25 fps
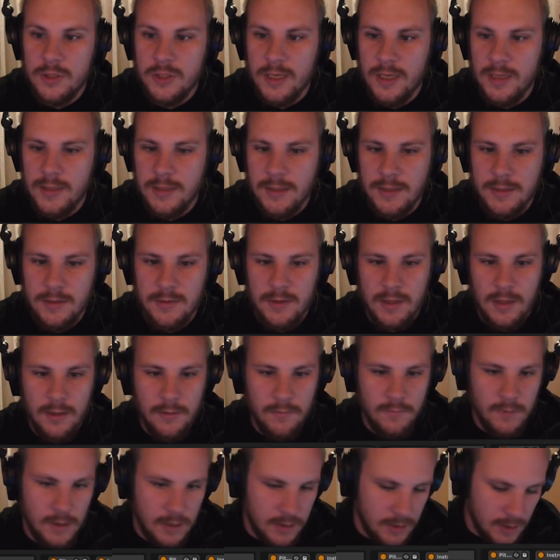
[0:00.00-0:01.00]
sidechain
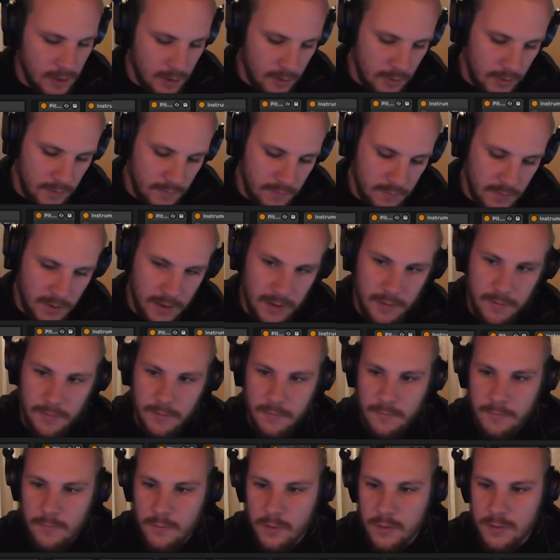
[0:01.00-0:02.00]
trigger. Right now, if I
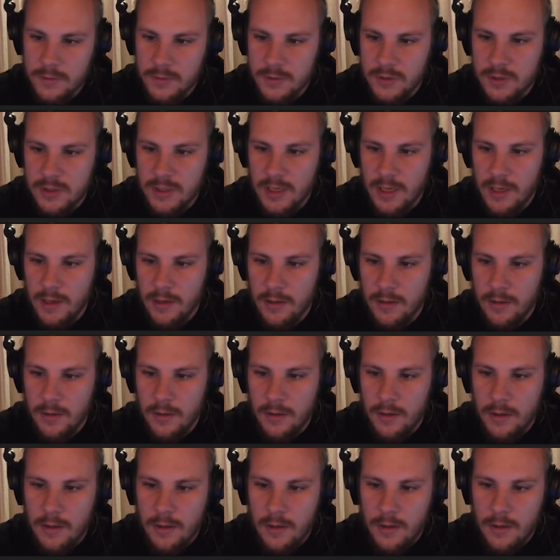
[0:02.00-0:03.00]
were to say,
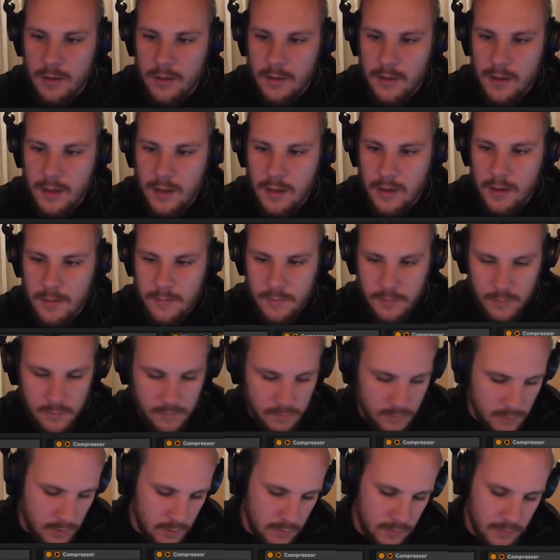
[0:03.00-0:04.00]
okay, I'm
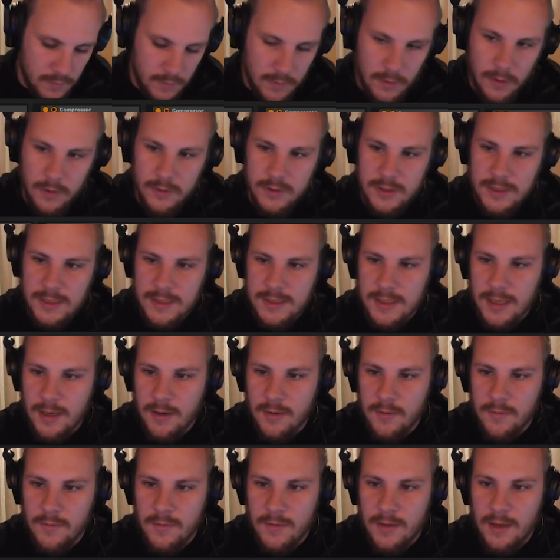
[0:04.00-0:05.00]
going to close this
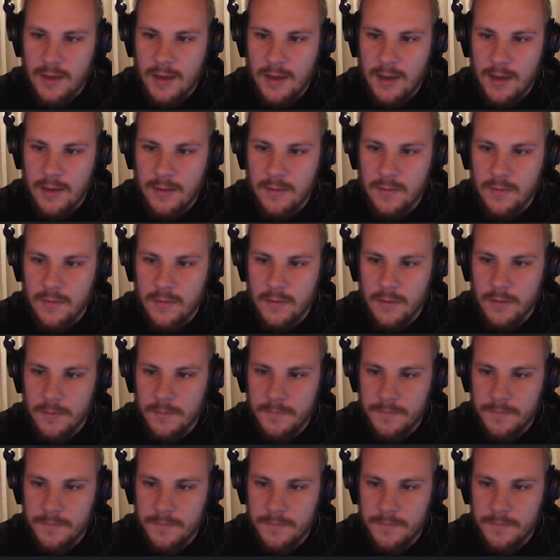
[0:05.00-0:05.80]
out, and